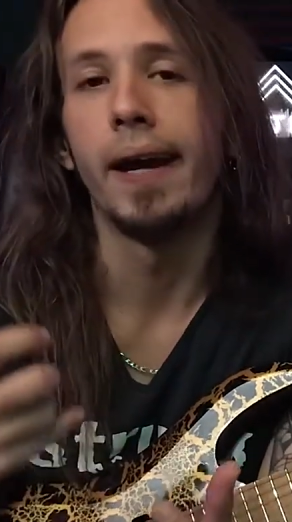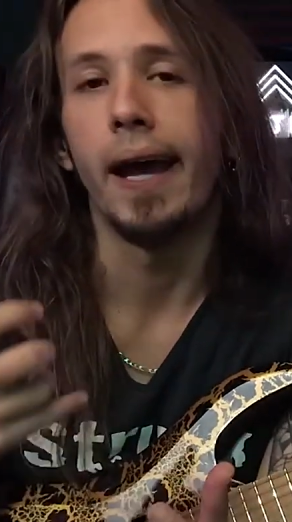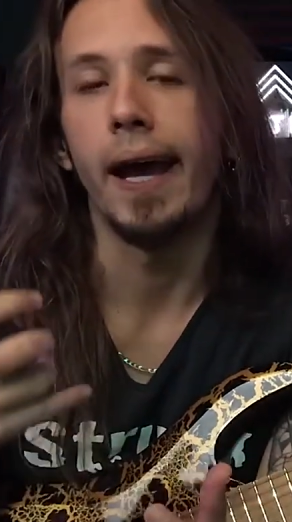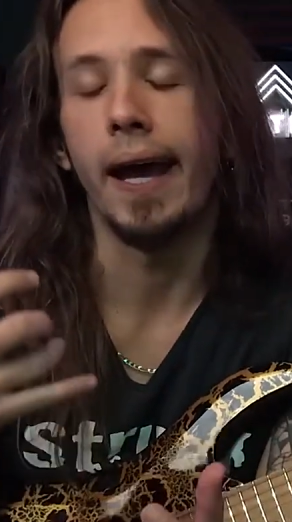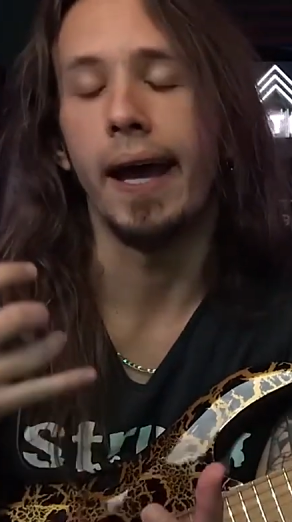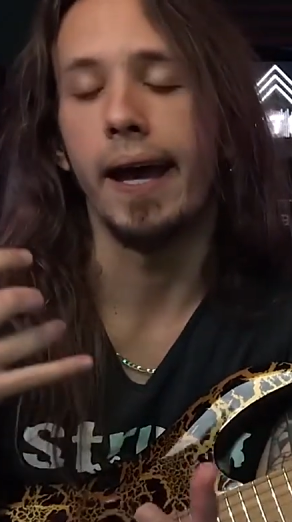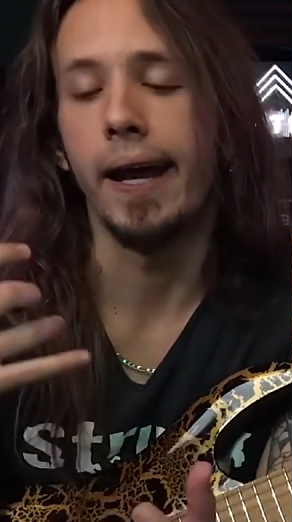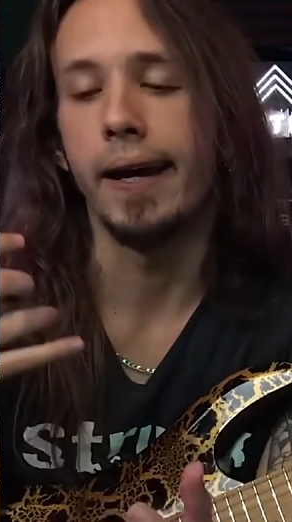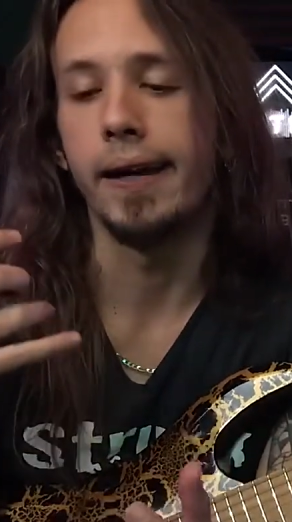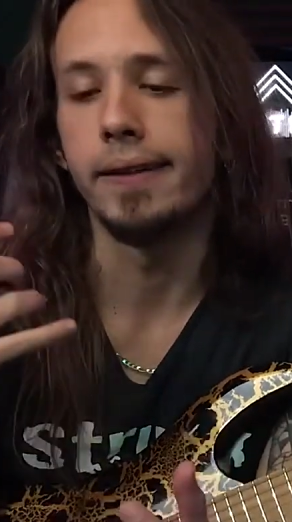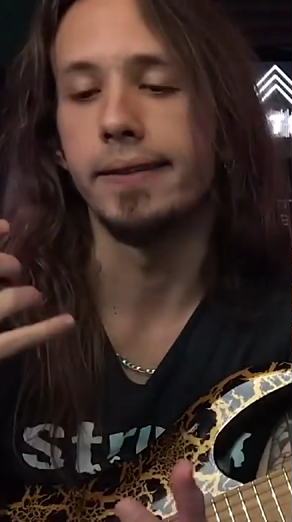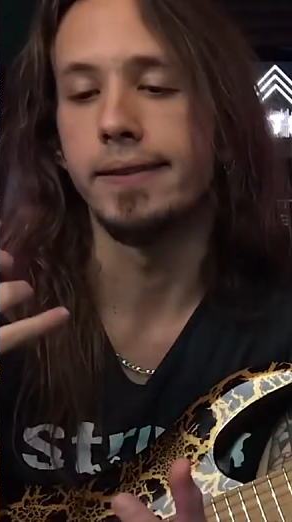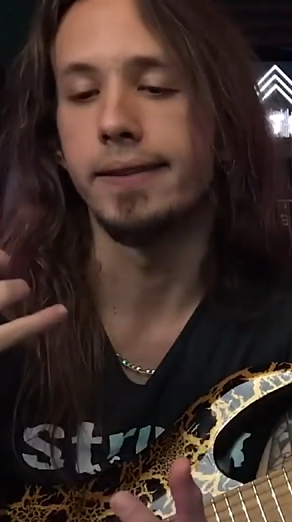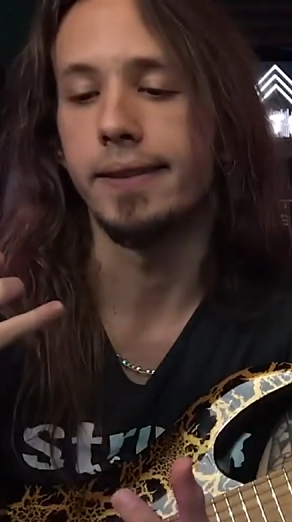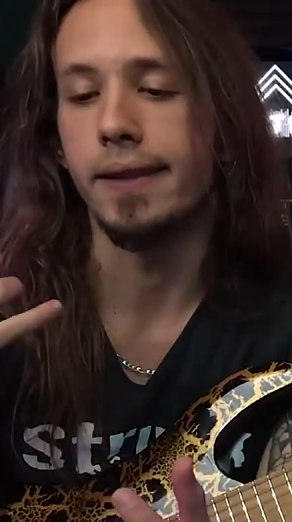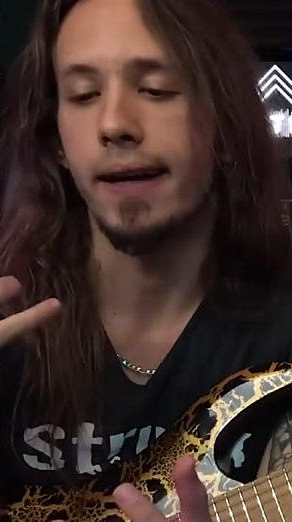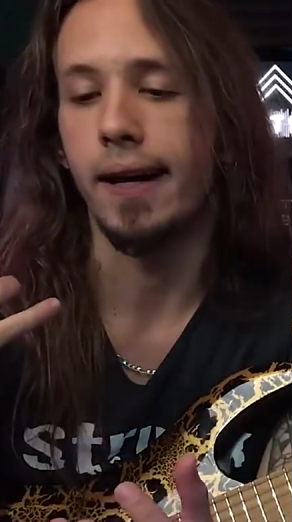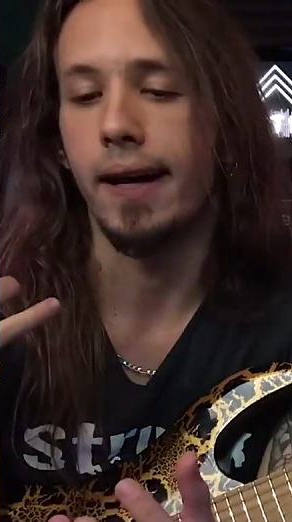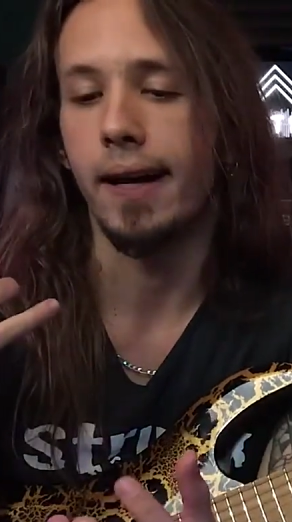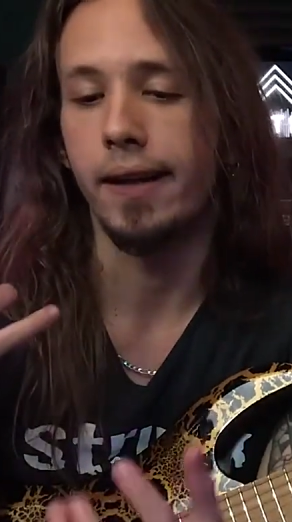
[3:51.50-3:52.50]
and
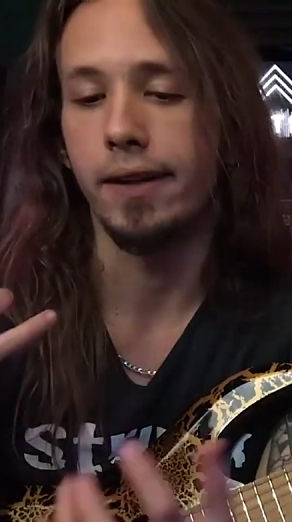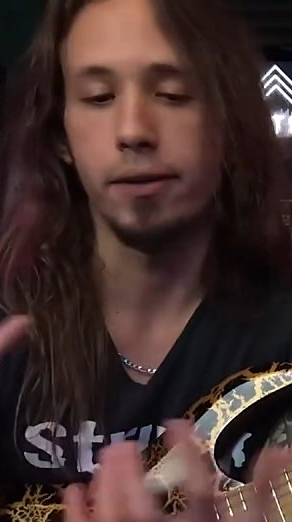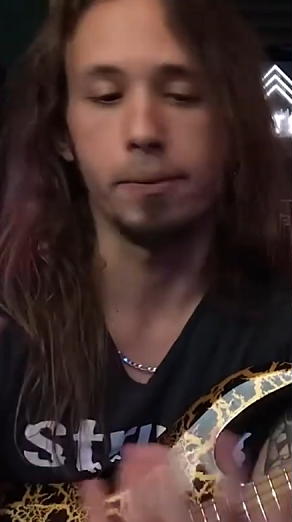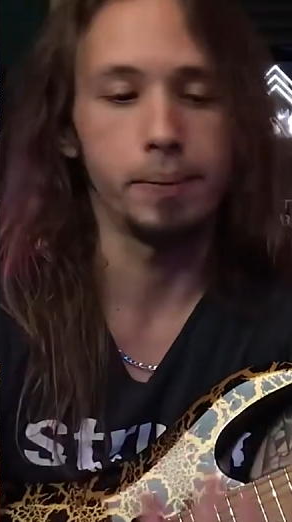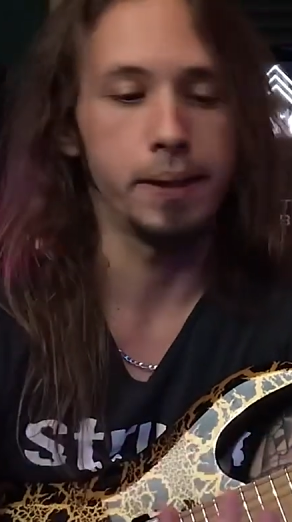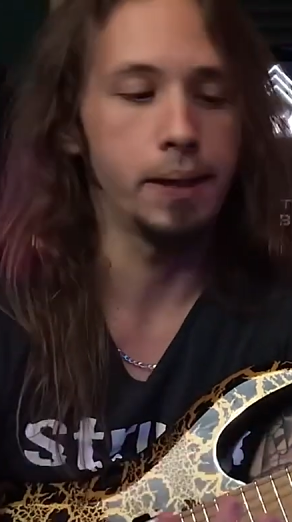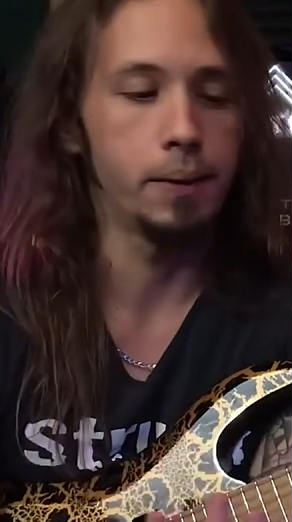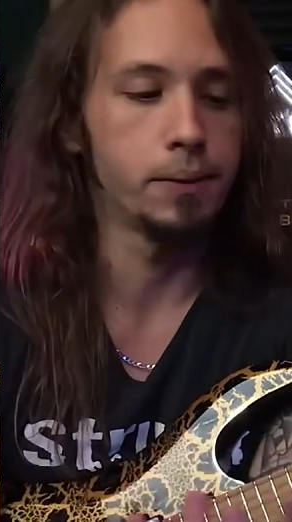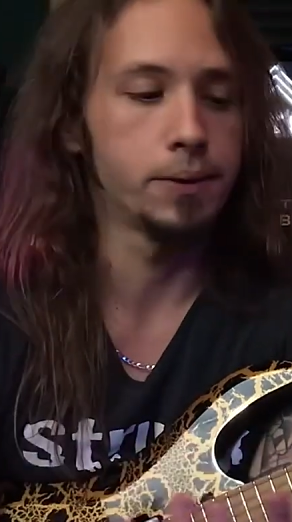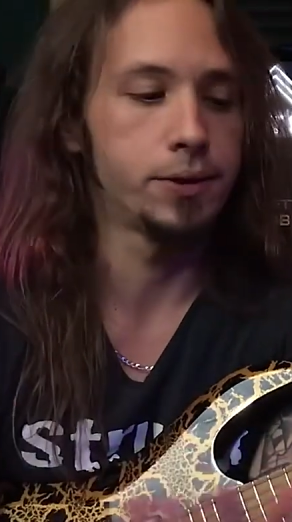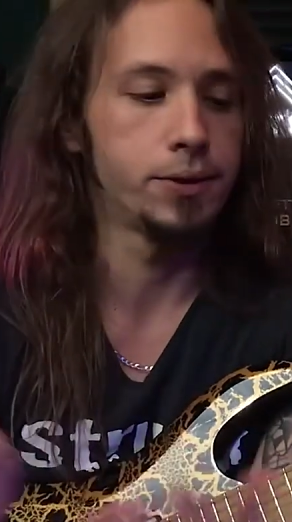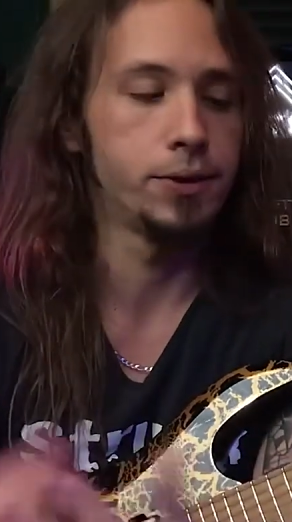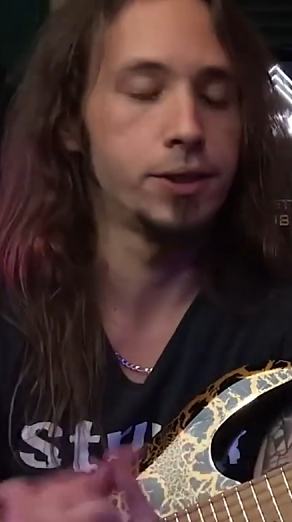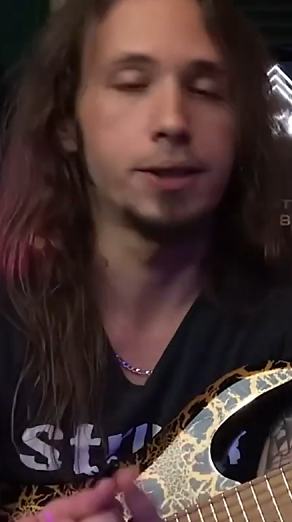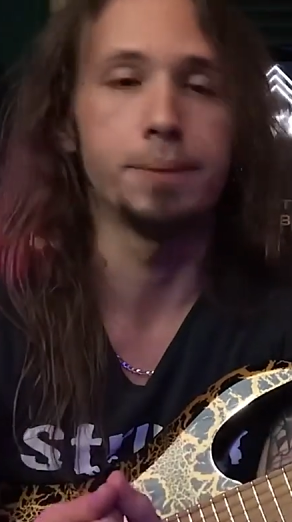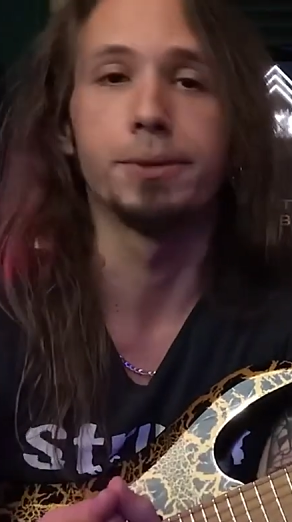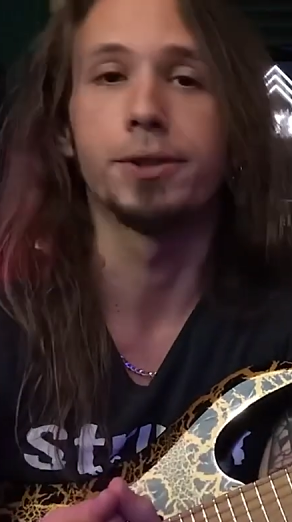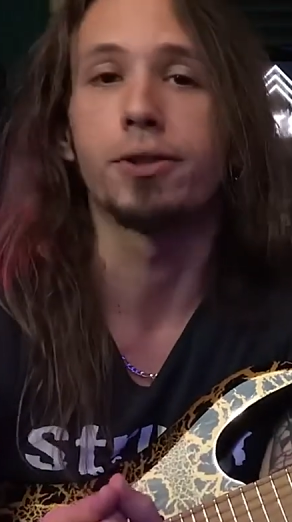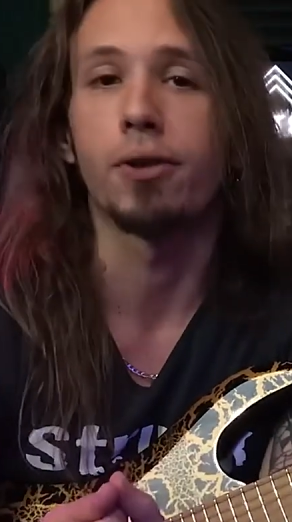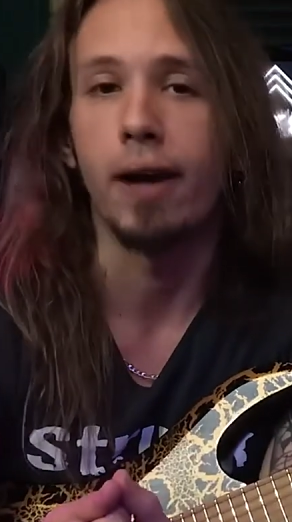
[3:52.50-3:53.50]
you'll be able to
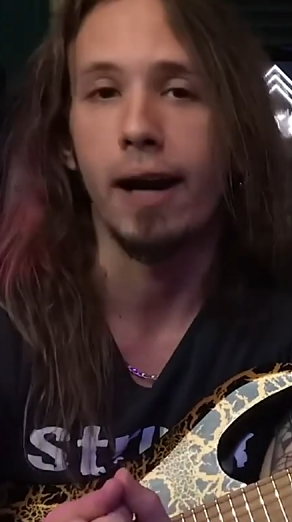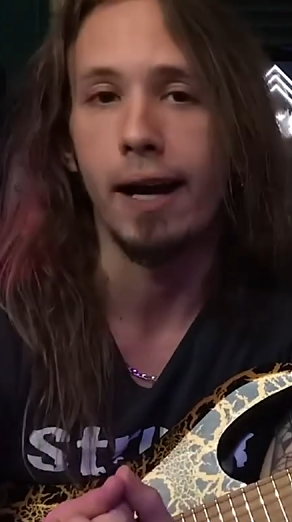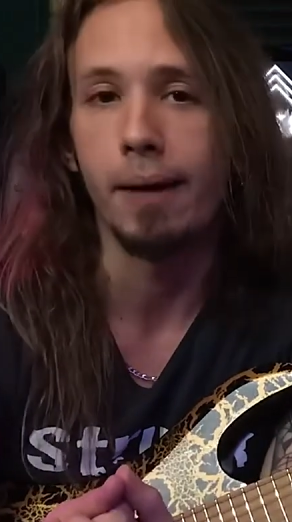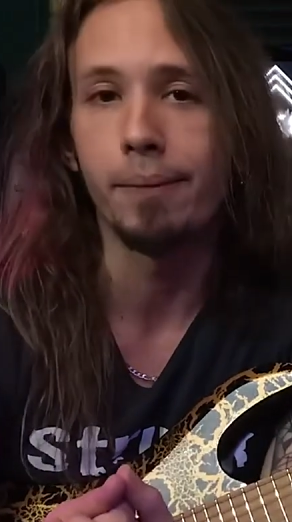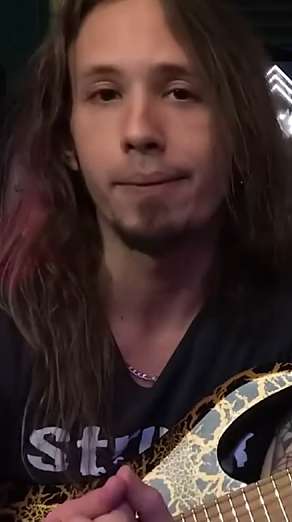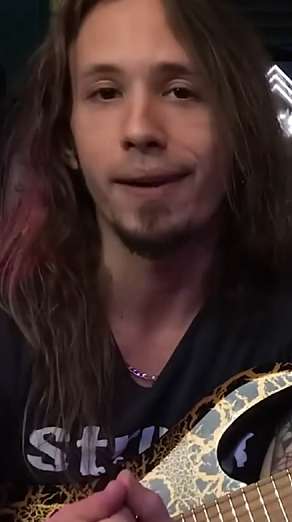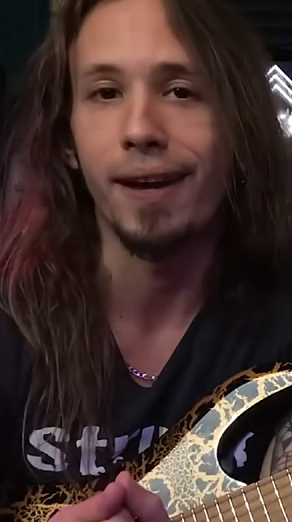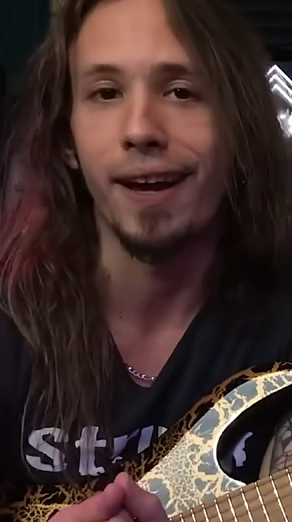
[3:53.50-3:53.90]
subscribe,